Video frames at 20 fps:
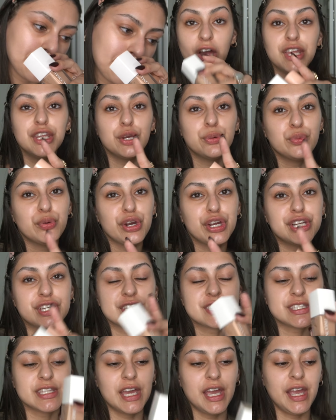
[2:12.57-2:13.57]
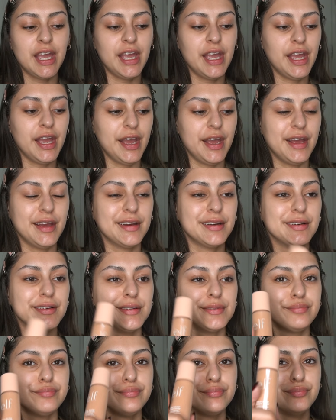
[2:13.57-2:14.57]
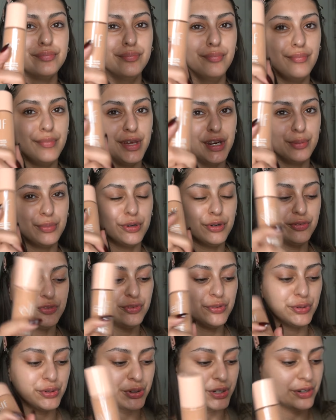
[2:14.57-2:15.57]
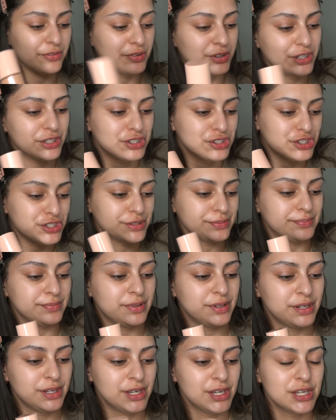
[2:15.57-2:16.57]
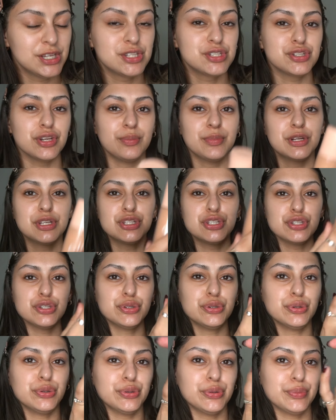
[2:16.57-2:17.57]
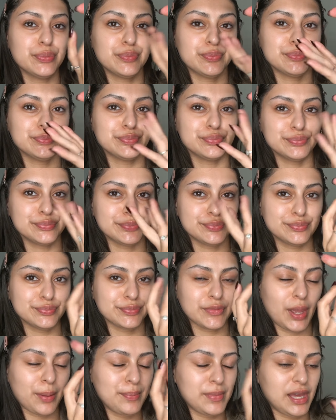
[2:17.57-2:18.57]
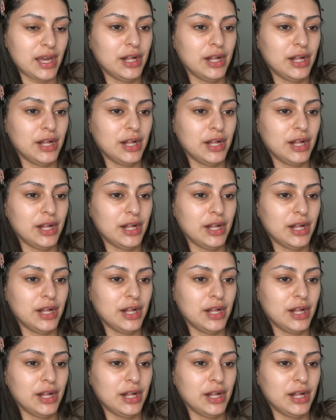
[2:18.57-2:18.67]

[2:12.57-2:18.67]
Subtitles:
I think we're gonna say minimal full coverage. So I'm gonna do me